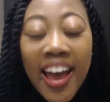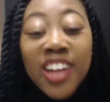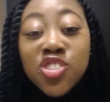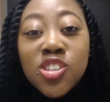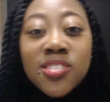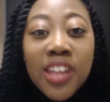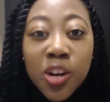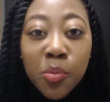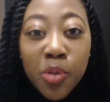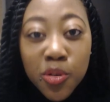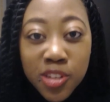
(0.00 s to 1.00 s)
just done a
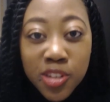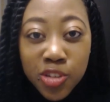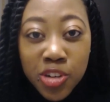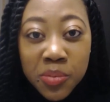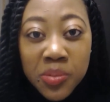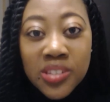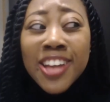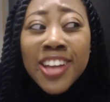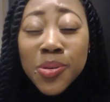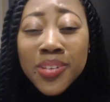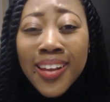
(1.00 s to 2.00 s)
protein treatment.
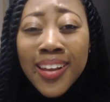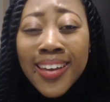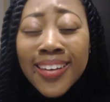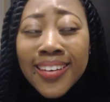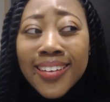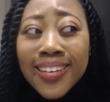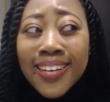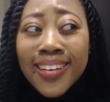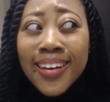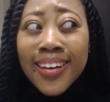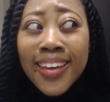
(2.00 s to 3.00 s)
She was like,
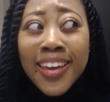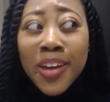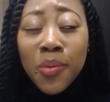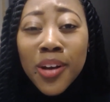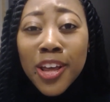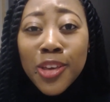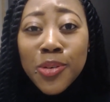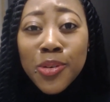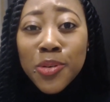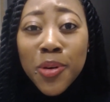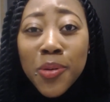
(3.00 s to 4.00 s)
"Le, when you
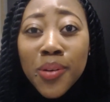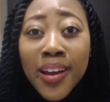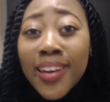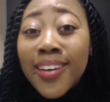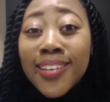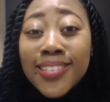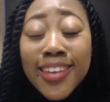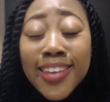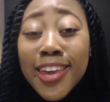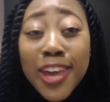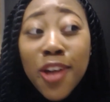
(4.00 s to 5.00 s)
don't like
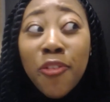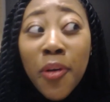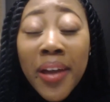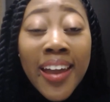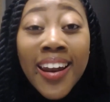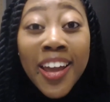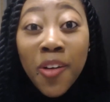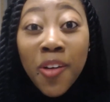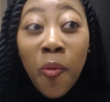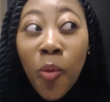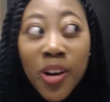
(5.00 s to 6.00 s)
take care of your hair, like
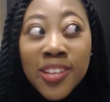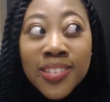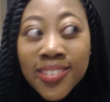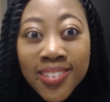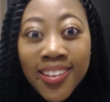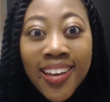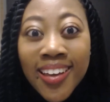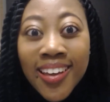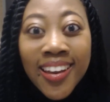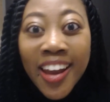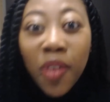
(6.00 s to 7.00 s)

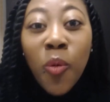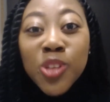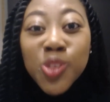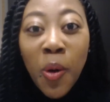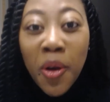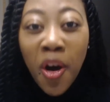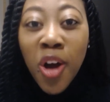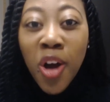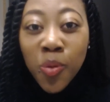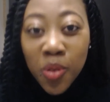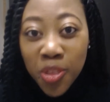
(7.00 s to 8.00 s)
what's going
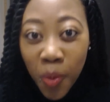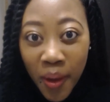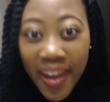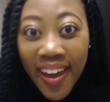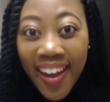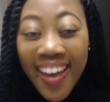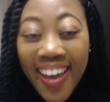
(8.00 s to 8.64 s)
on with your hair?"